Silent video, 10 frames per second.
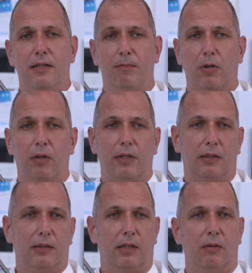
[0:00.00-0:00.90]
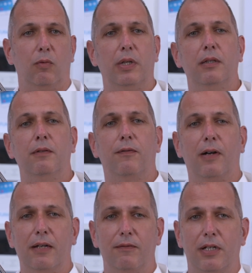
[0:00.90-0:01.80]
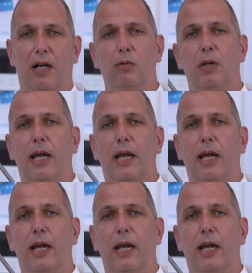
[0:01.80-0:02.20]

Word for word: the product with 5 joule